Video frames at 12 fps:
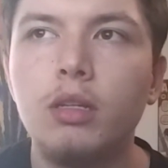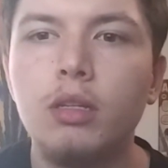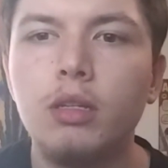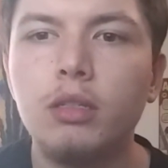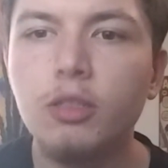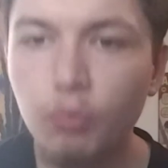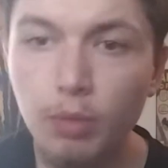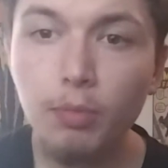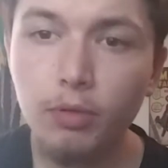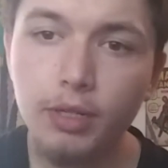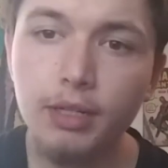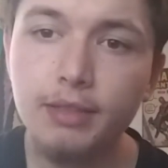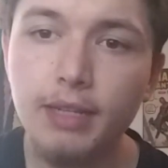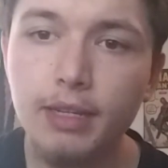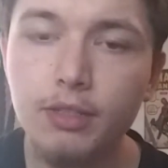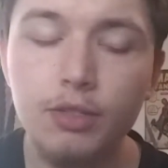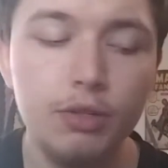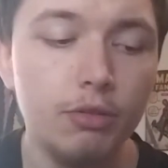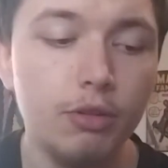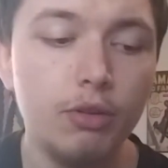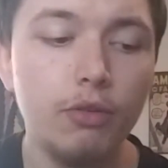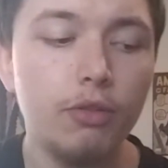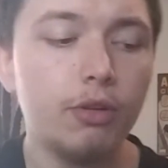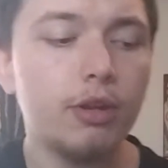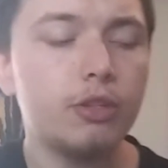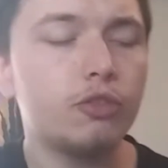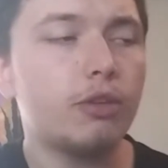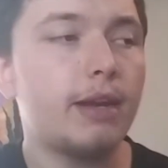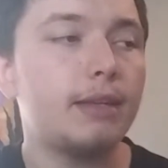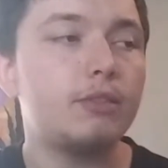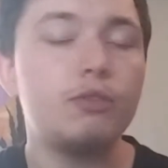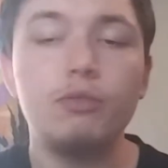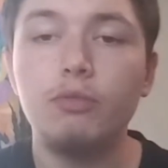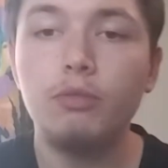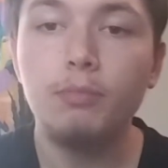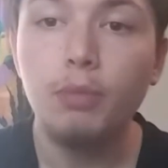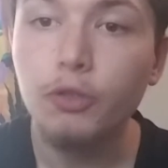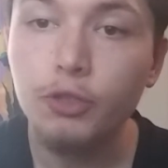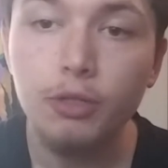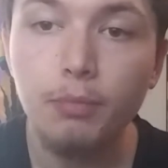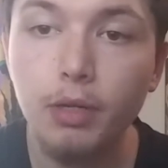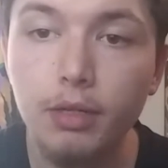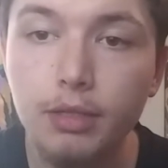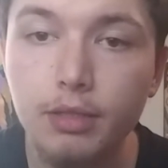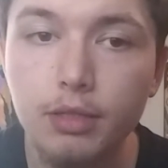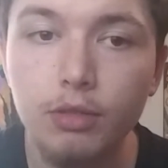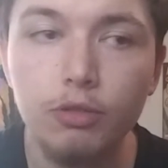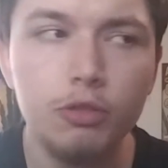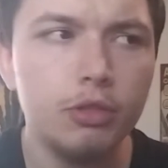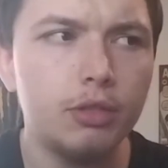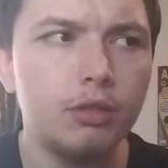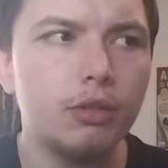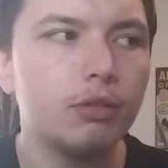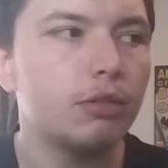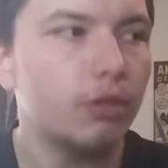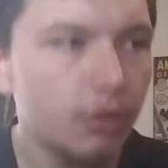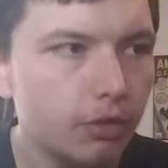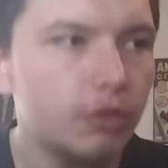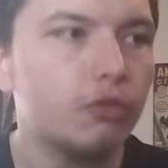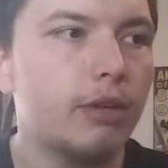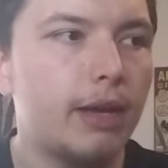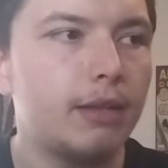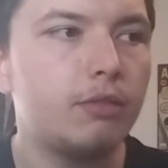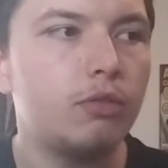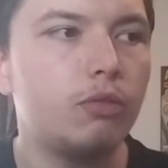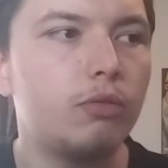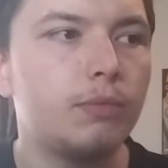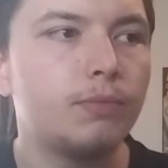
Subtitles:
Because people are gonna test you, you know, they're gonna try to push your buttons, and they're gonna try to